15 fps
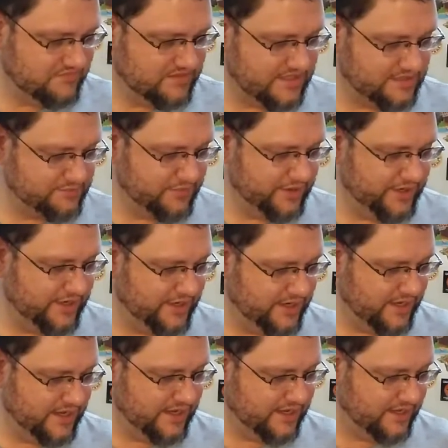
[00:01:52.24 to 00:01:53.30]
that's pretty
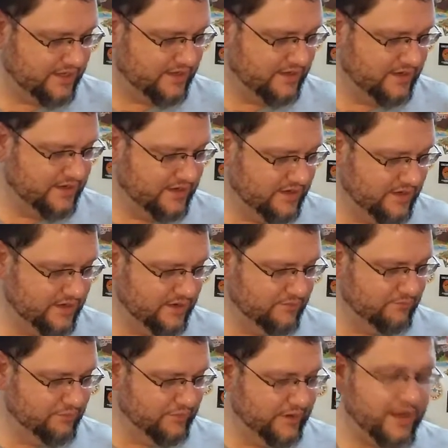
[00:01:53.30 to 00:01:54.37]

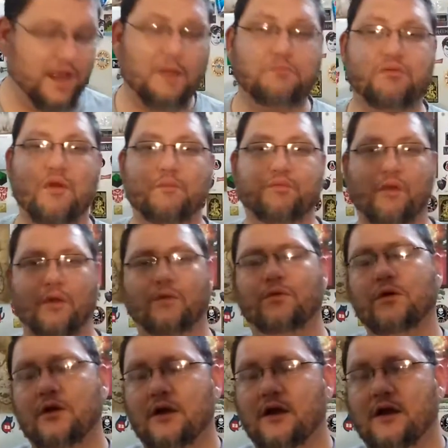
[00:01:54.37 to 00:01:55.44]
pretty
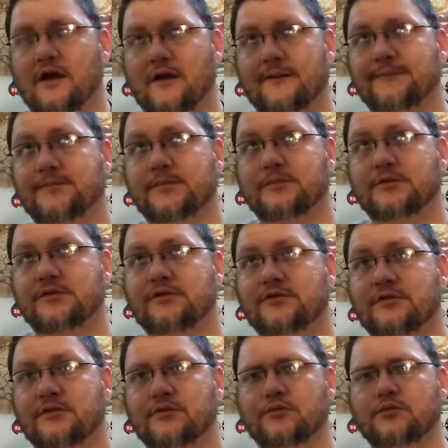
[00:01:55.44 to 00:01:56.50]
apropro. Let's
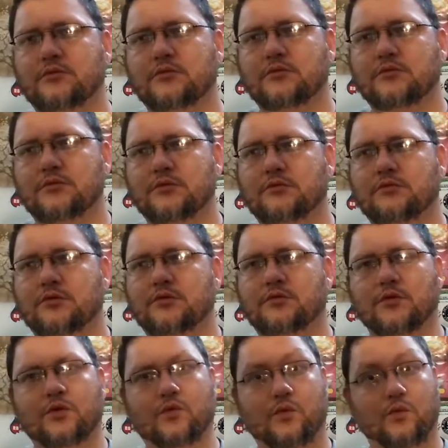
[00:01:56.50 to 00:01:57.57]
see.
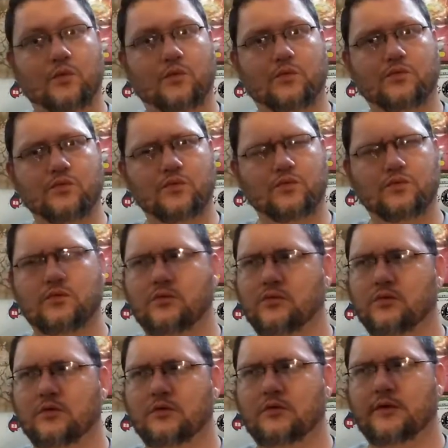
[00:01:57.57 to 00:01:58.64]

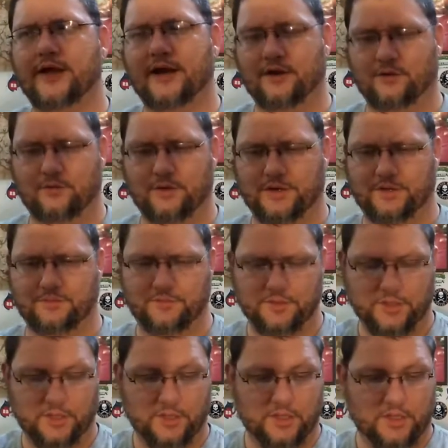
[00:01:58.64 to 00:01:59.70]
Oh, hello. What are you?
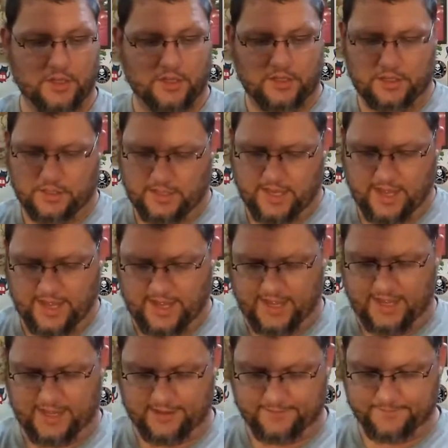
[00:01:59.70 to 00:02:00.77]

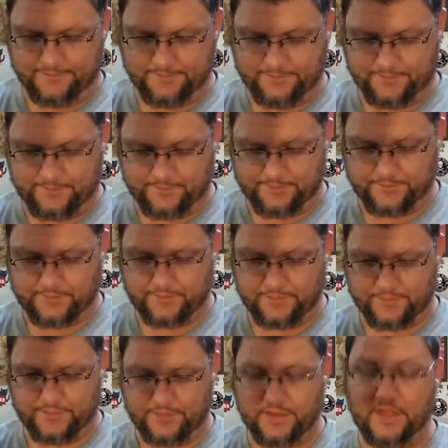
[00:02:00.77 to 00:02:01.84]
Ah.
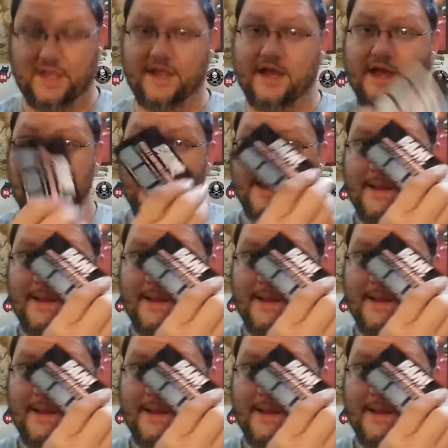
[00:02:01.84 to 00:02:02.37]
The